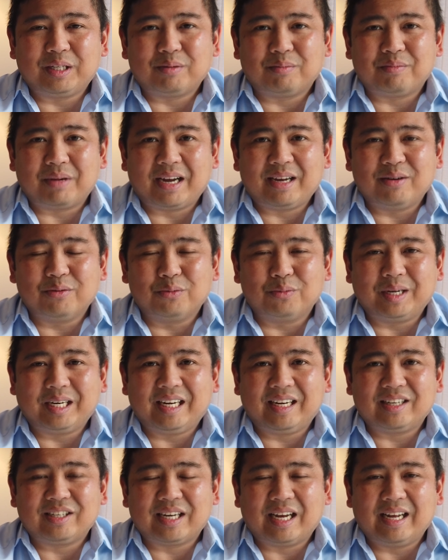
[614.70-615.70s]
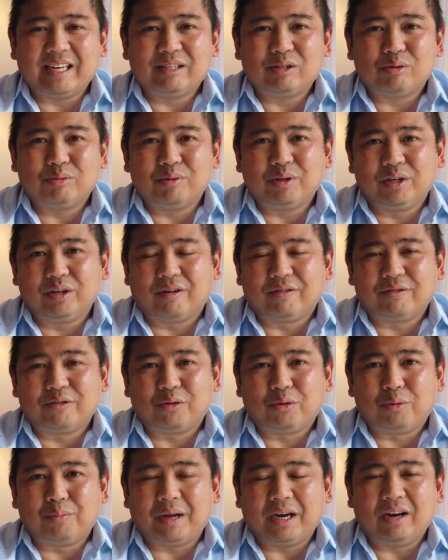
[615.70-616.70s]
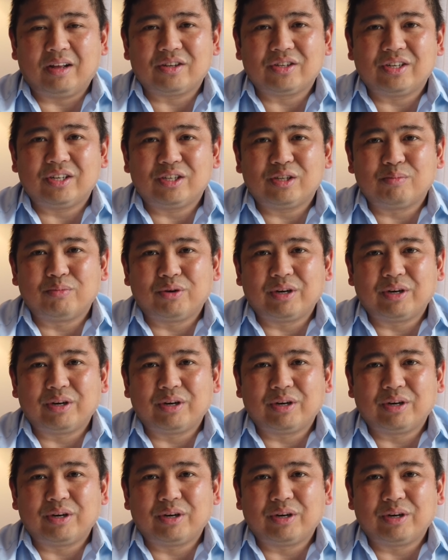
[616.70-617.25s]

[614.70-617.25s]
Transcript: with my winnings, I had to recover all my losses,